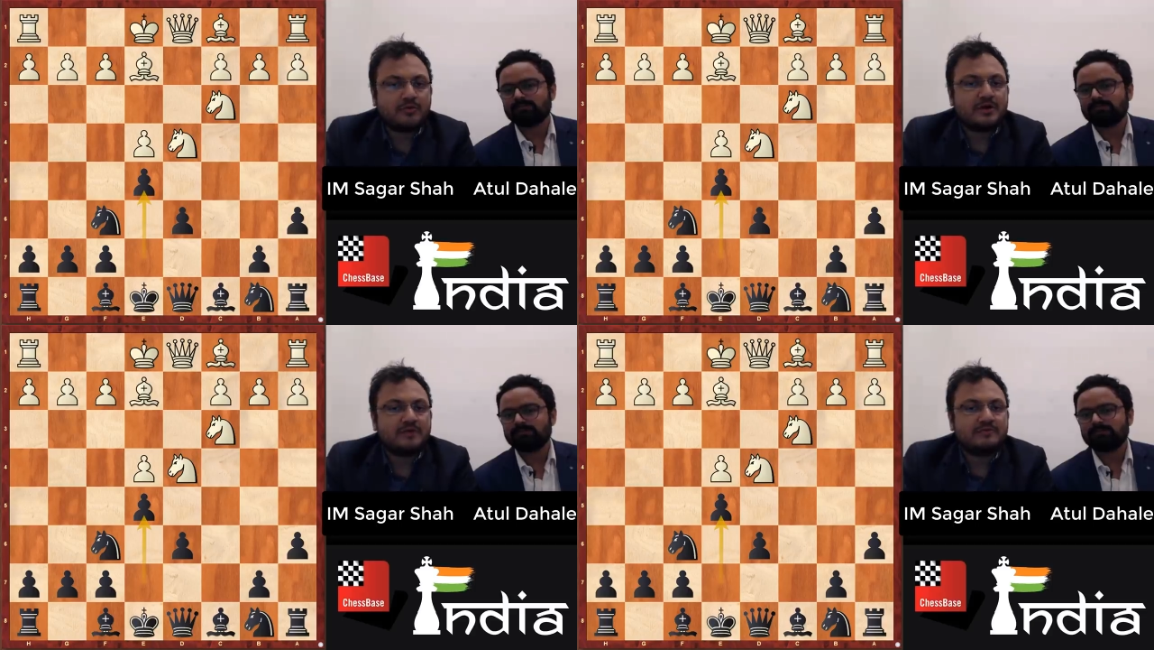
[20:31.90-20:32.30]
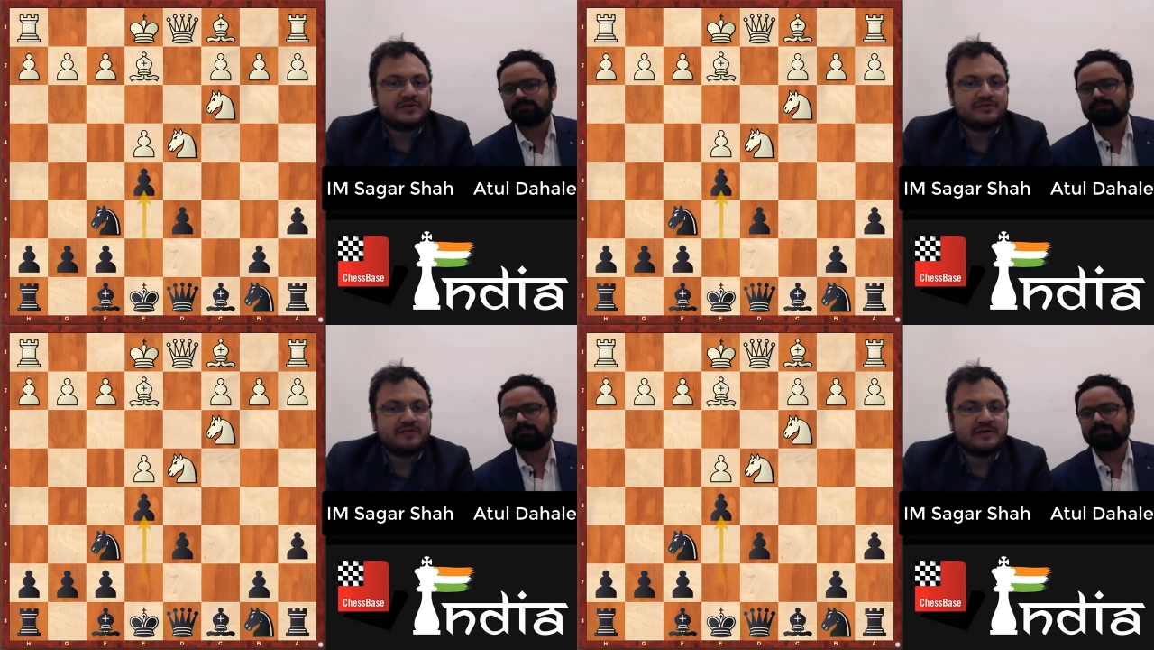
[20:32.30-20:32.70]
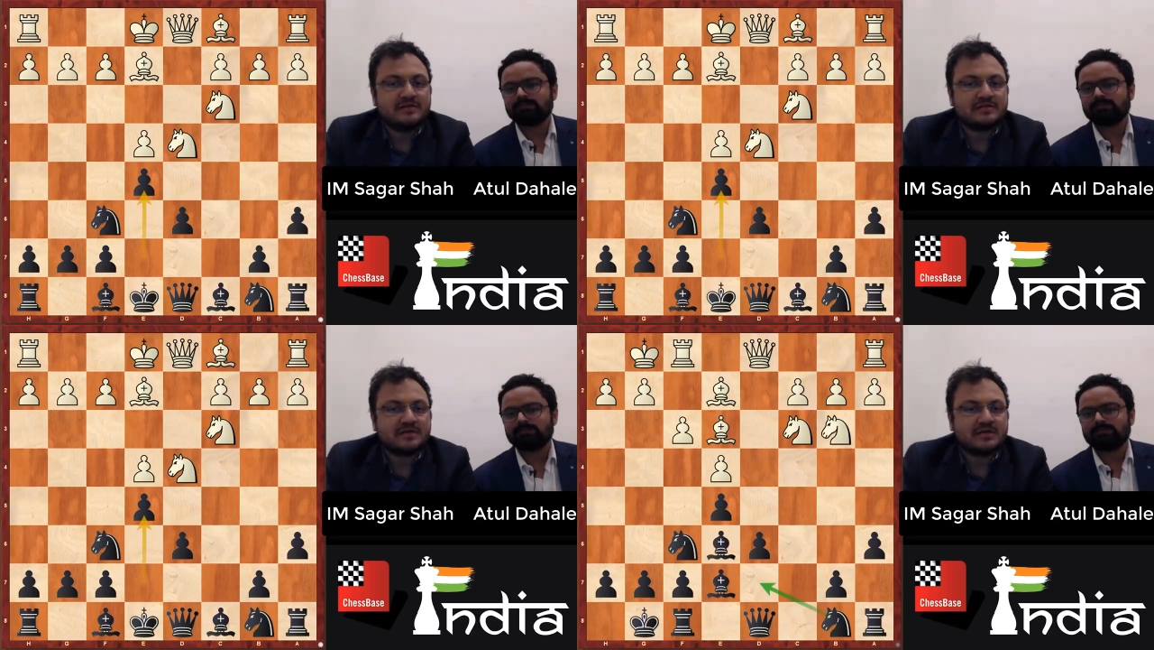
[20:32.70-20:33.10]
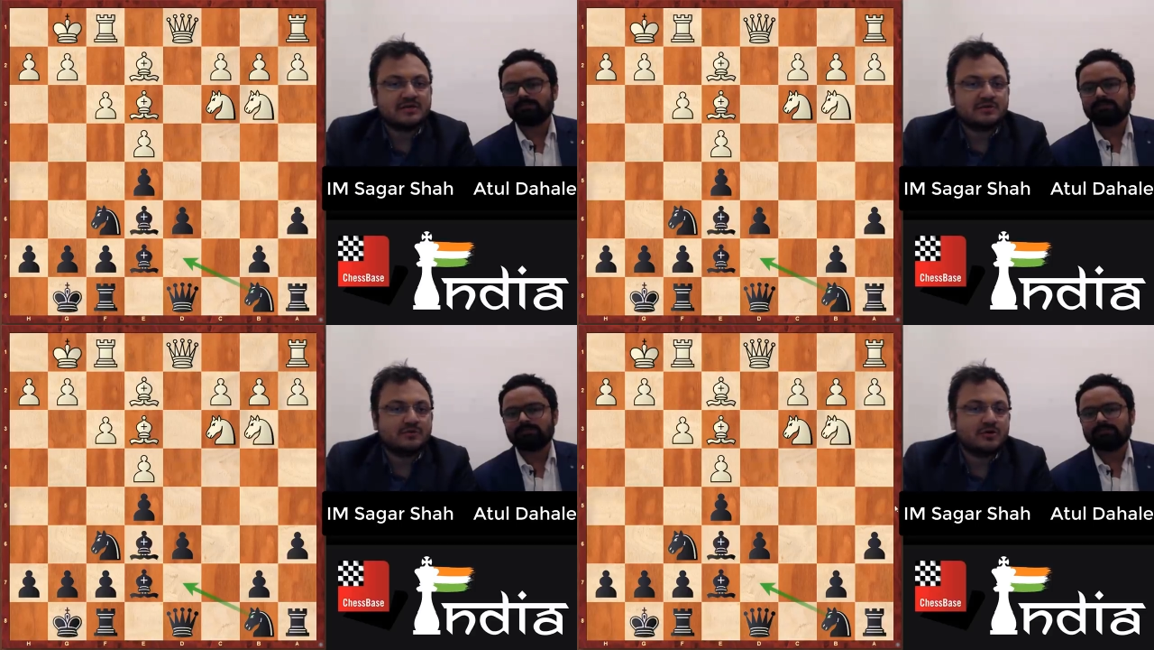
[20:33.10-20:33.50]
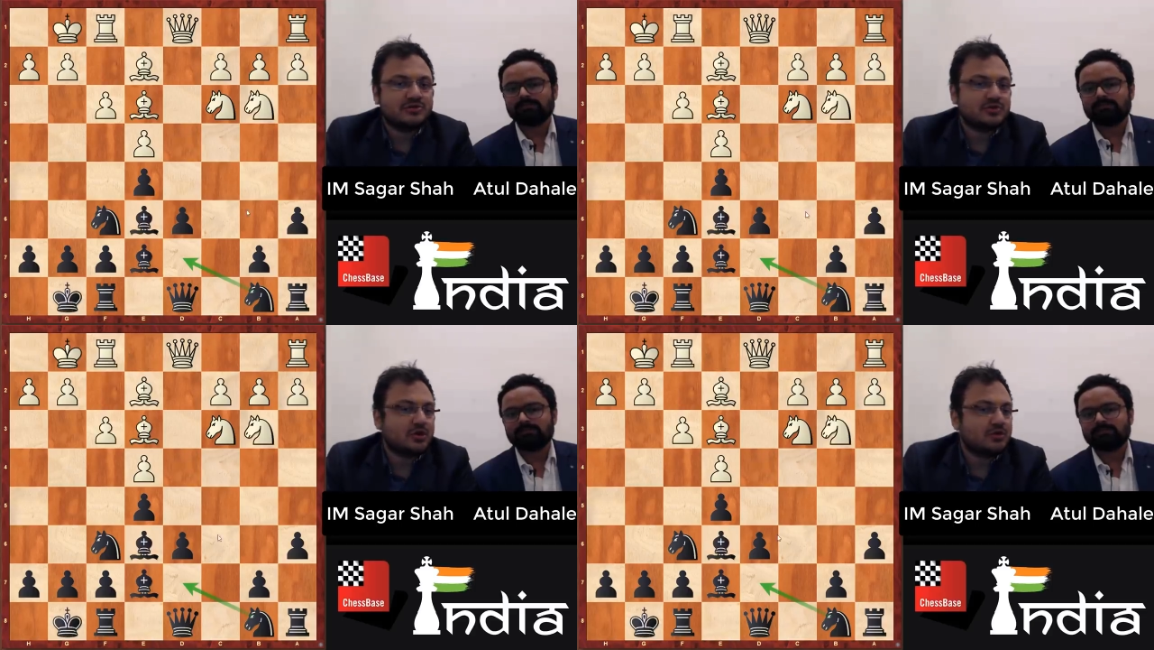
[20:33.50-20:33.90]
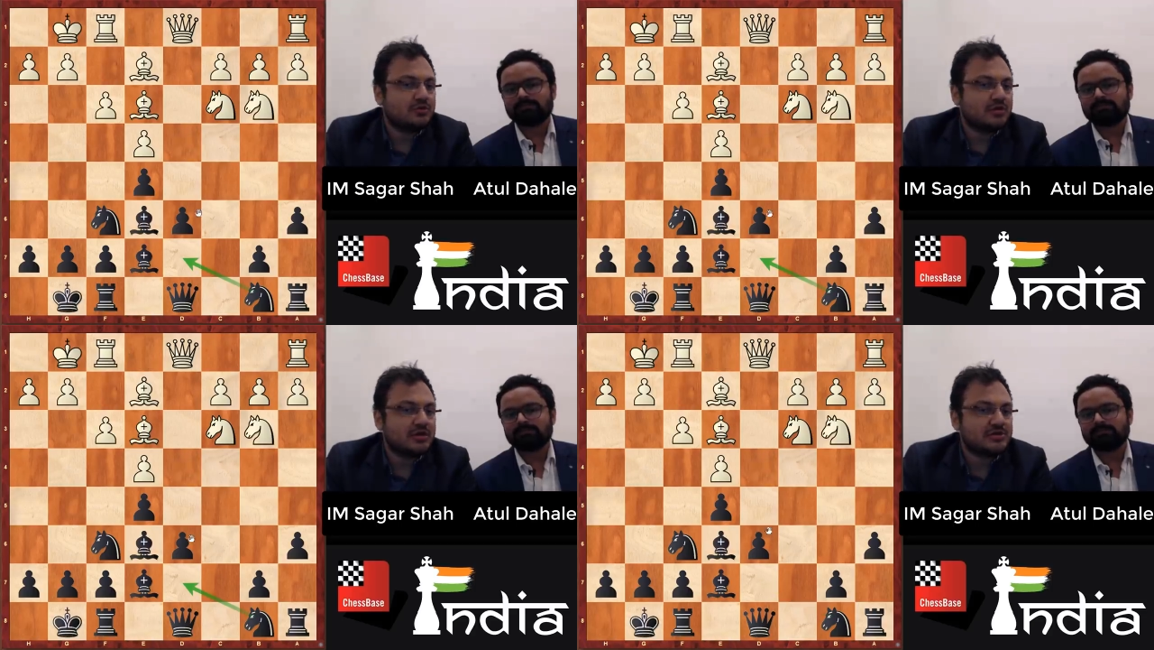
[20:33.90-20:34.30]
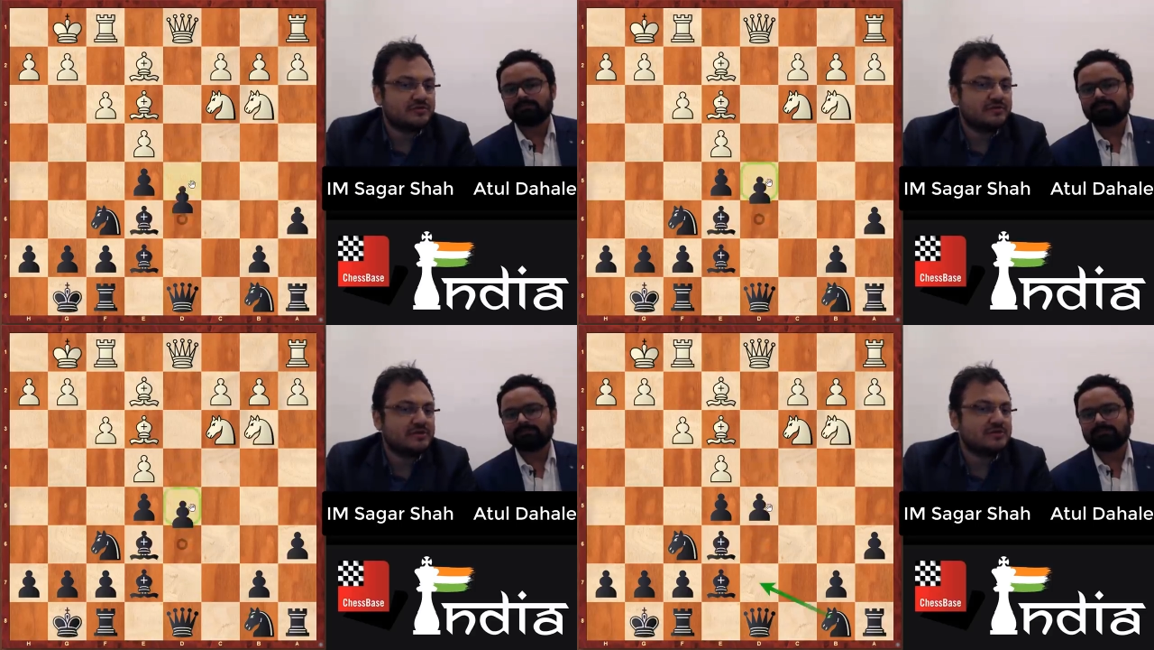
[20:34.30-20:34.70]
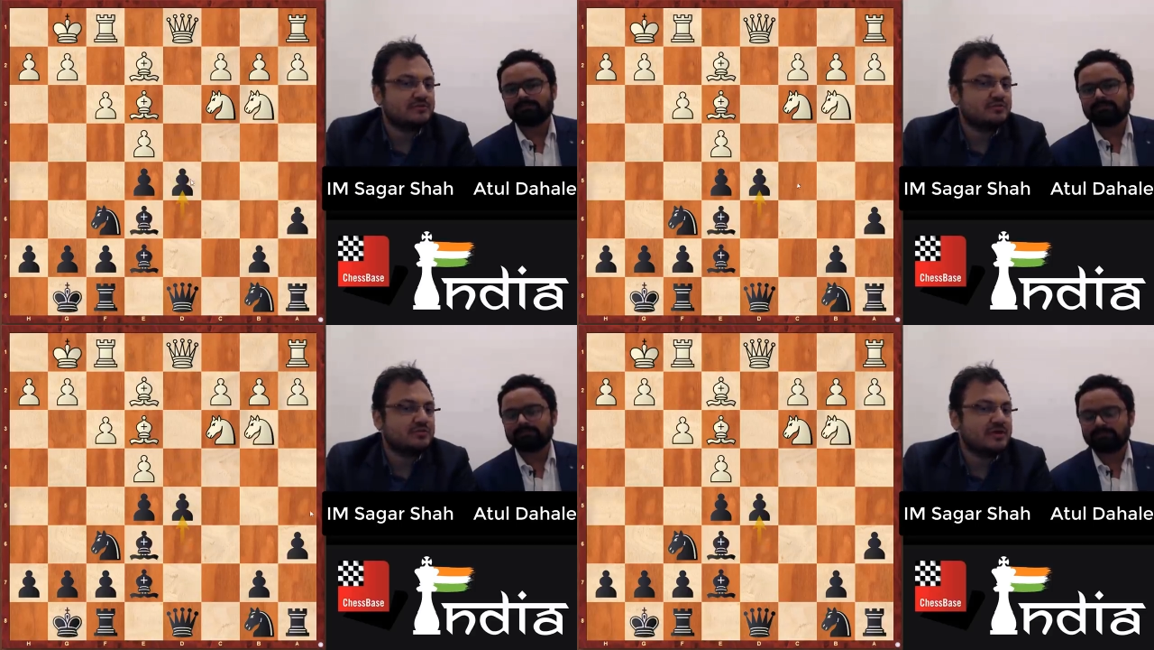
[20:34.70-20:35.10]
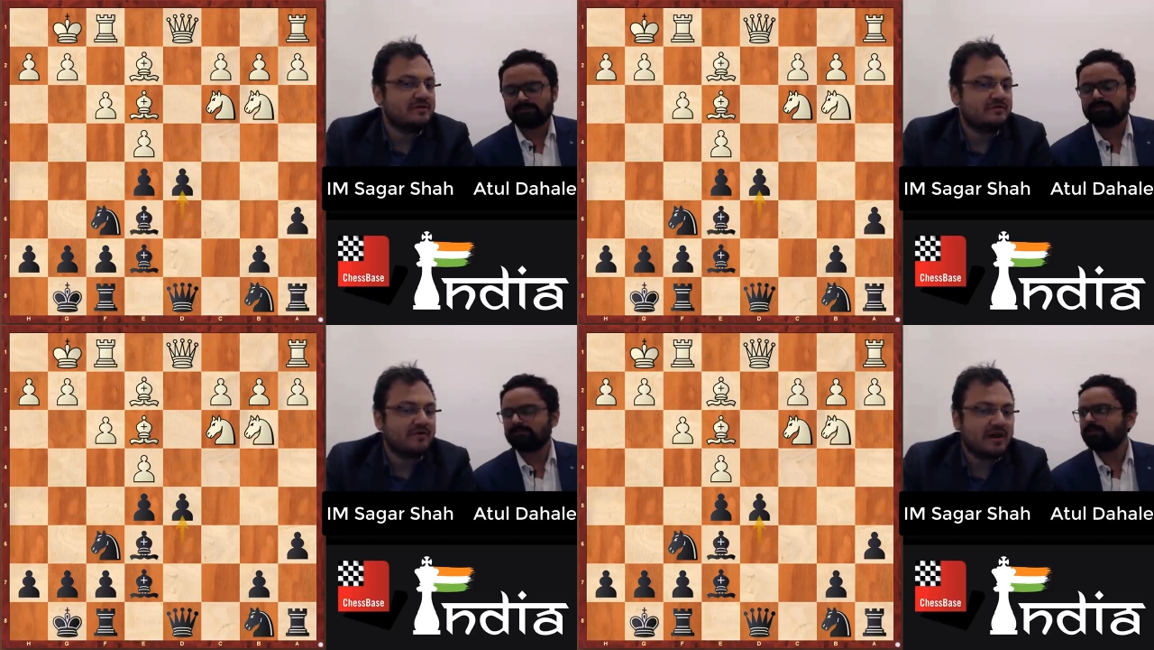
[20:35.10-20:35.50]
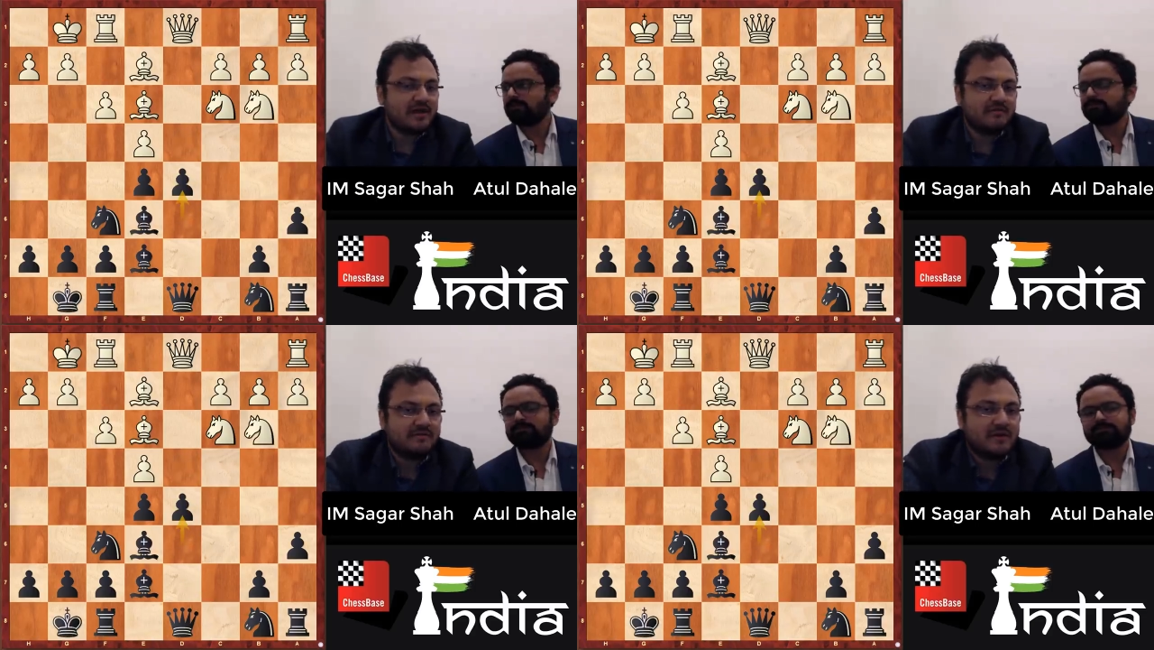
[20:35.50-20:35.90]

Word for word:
Speaker 1: point which we discussed was not to rush with this move d5, d5.